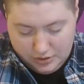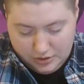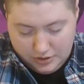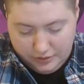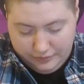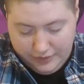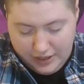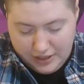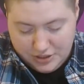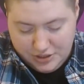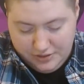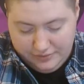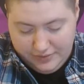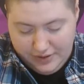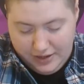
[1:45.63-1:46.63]

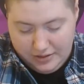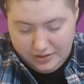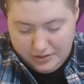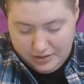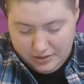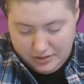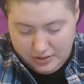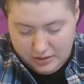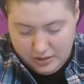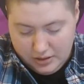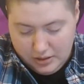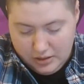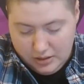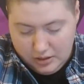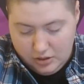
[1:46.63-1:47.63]
Urvashi Vaid,
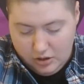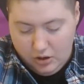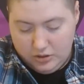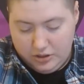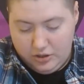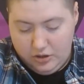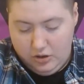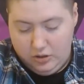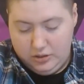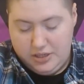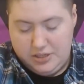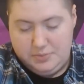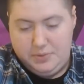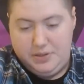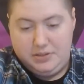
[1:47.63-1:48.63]
Calling All
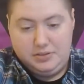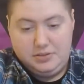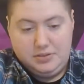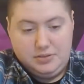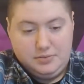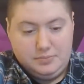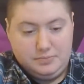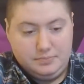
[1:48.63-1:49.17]
Lesbians.